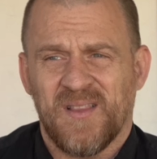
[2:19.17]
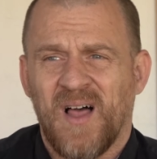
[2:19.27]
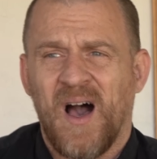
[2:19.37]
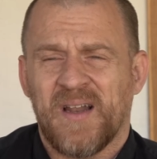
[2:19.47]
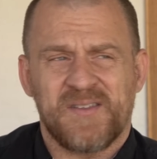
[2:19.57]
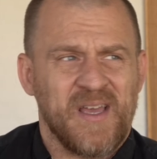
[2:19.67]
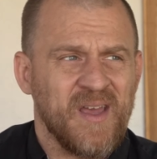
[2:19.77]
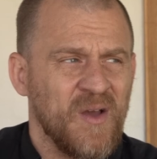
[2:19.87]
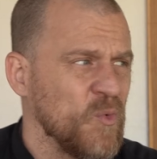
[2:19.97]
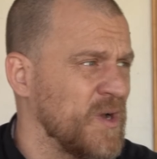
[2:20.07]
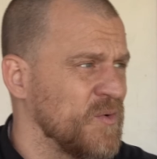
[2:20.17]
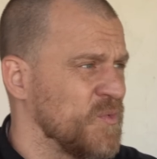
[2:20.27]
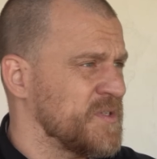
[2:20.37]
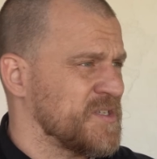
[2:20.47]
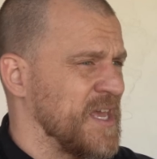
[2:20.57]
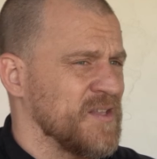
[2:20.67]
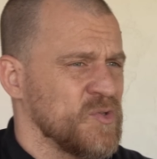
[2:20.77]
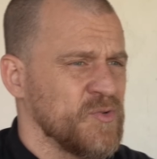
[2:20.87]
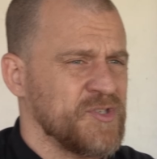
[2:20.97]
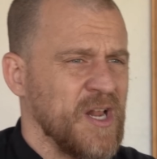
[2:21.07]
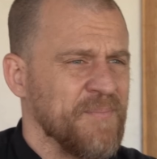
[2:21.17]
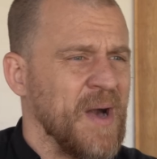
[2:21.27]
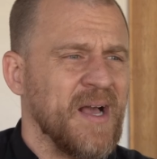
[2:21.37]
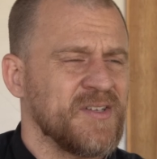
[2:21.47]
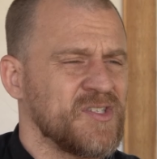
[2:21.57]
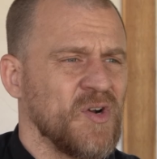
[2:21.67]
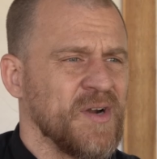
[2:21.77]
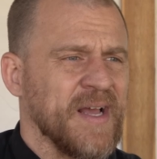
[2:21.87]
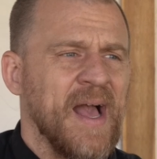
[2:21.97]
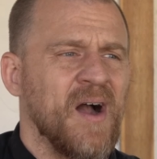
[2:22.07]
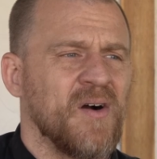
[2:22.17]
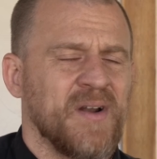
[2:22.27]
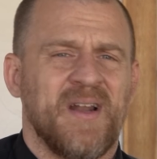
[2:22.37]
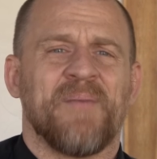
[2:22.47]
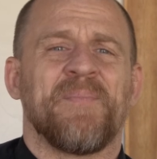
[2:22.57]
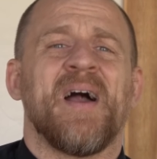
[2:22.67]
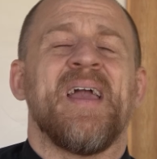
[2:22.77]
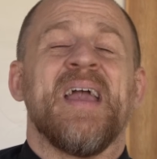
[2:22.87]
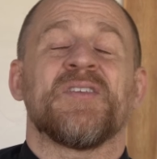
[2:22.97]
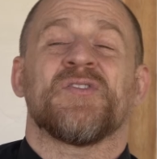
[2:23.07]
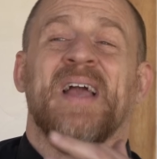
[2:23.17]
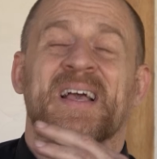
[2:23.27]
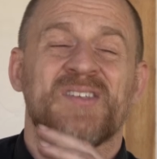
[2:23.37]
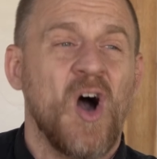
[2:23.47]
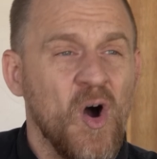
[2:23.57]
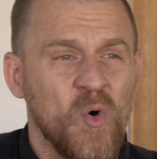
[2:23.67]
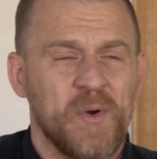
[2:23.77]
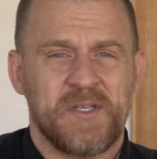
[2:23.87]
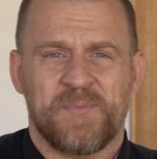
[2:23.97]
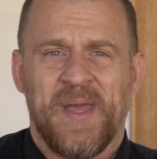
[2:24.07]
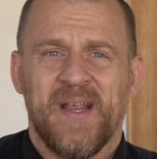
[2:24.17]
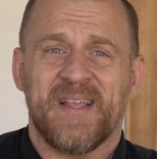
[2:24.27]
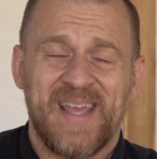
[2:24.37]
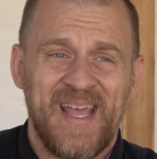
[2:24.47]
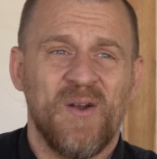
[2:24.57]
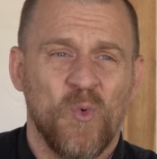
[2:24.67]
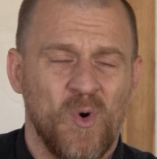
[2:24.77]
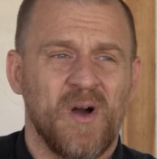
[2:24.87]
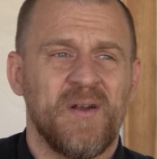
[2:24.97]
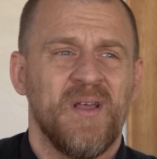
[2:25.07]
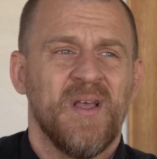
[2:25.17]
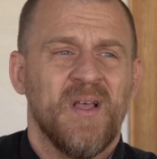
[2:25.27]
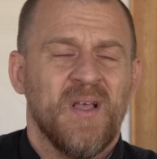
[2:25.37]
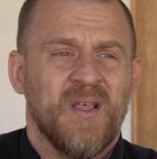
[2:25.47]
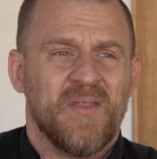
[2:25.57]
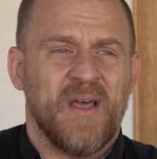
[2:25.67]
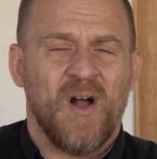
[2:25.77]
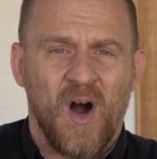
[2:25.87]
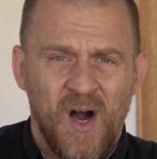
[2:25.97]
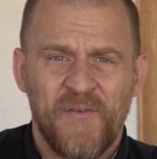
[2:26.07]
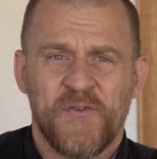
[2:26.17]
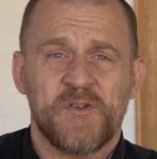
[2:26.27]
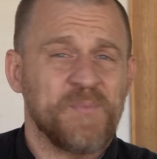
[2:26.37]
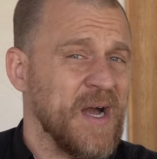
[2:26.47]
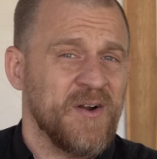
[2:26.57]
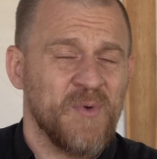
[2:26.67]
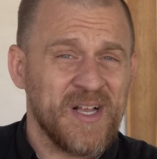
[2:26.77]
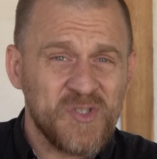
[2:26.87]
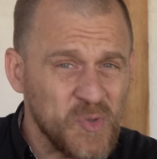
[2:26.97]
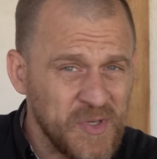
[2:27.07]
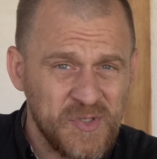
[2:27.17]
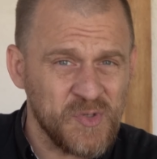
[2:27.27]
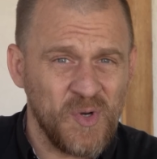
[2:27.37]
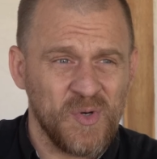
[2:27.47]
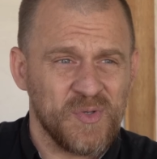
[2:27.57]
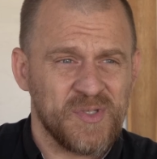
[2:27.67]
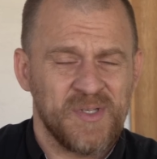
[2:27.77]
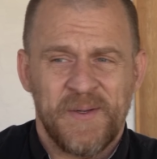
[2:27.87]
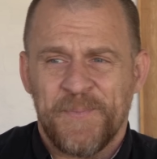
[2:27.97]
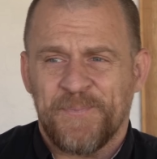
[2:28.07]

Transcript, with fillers: a lot. It's like, what, what tool should I buy starting out? And my answer has always been get one that offers bidirectional controls.